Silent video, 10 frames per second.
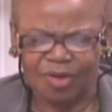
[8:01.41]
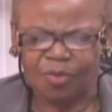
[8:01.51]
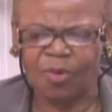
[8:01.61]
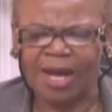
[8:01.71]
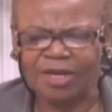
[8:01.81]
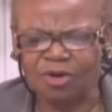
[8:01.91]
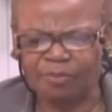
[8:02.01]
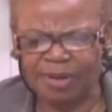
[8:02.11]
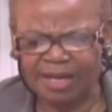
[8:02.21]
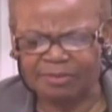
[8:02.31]
"Where you
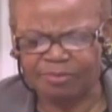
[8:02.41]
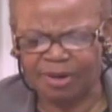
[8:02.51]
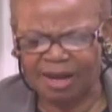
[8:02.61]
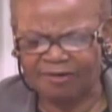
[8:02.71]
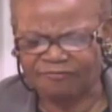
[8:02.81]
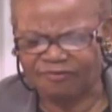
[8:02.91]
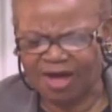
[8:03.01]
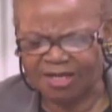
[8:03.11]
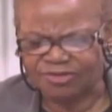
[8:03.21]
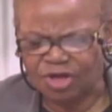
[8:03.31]
been?" Br'er
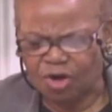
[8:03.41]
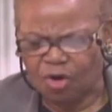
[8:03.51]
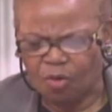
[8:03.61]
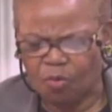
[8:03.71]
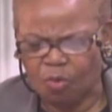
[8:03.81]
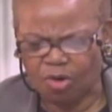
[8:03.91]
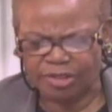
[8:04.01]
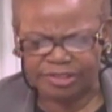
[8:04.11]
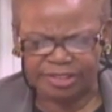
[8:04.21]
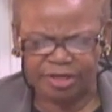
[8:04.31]
Fox
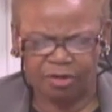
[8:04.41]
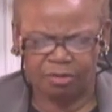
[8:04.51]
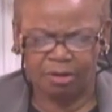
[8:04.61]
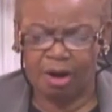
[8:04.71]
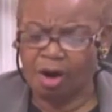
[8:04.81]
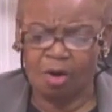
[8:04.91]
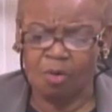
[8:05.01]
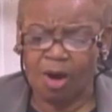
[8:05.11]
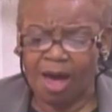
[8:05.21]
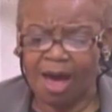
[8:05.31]
wanted to know.
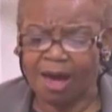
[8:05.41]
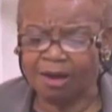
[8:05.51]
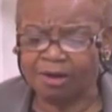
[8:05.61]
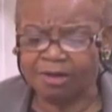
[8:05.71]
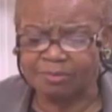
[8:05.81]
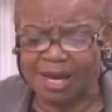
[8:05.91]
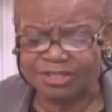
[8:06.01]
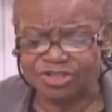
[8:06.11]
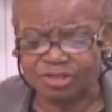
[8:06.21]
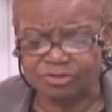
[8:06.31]
"Oh, I heard my
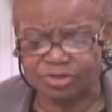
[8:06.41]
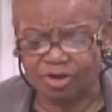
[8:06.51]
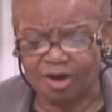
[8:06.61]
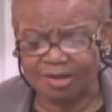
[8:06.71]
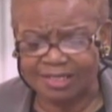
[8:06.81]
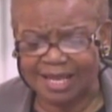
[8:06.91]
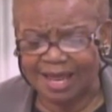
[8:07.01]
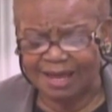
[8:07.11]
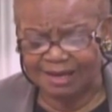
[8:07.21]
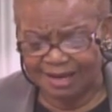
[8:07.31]
children calling
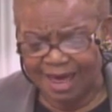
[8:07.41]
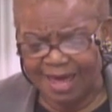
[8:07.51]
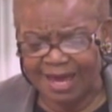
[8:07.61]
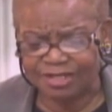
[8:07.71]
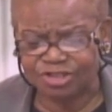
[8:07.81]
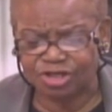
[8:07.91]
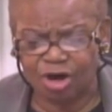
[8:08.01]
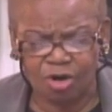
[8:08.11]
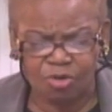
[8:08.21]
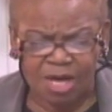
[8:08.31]
out, and I had to
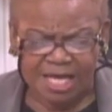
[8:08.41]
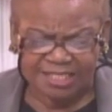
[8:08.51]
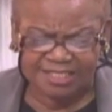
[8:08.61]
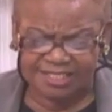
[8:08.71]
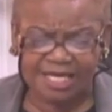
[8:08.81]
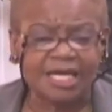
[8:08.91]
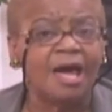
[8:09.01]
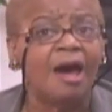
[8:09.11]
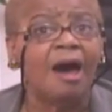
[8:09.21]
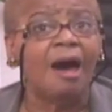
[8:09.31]
go see,
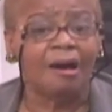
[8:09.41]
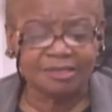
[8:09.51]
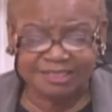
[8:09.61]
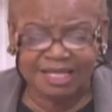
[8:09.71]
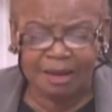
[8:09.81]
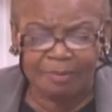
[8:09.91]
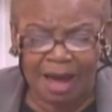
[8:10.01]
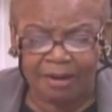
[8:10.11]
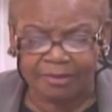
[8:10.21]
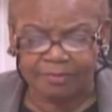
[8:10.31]
uh, see
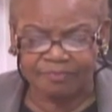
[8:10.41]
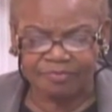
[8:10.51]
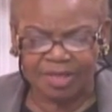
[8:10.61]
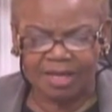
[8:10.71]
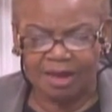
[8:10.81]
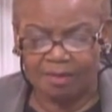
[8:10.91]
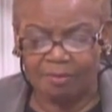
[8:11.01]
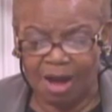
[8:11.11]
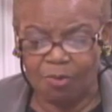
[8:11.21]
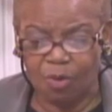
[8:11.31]
about them.
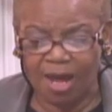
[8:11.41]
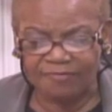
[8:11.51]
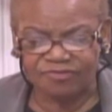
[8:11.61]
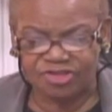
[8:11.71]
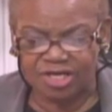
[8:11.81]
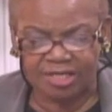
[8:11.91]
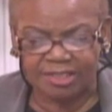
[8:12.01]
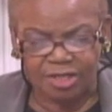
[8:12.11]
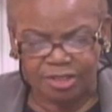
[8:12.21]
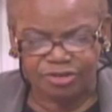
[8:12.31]
My wife
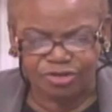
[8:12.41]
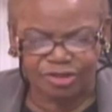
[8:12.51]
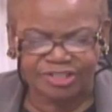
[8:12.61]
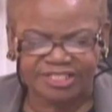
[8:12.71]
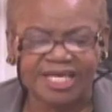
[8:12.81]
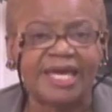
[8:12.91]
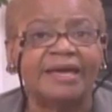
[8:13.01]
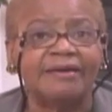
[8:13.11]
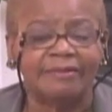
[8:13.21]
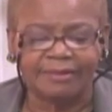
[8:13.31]
done took
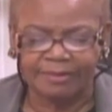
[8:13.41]
sick."